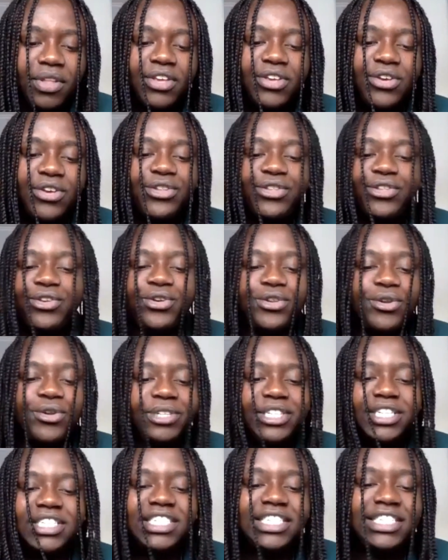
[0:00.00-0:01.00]
you
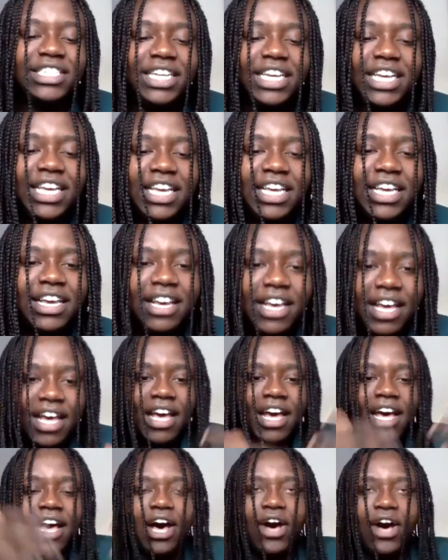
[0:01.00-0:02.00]
don't just see
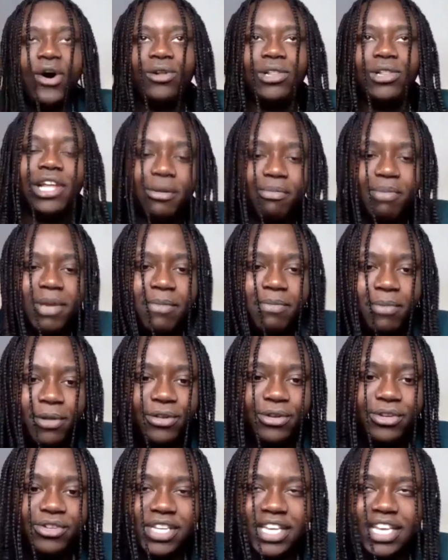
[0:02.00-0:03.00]
a whole lot of people,
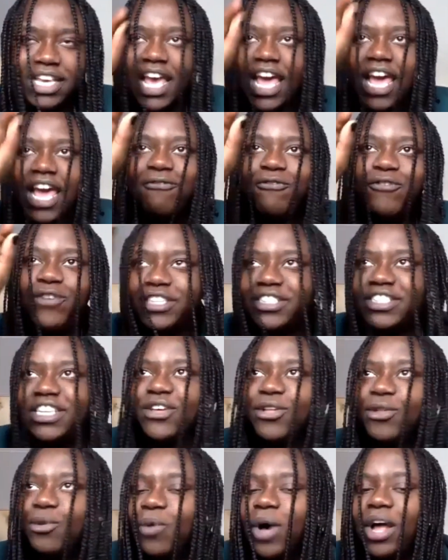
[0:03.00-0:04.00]
you see every
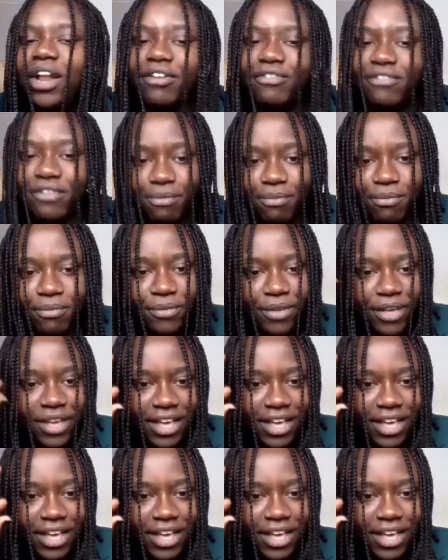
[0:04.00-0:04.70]
single one of them.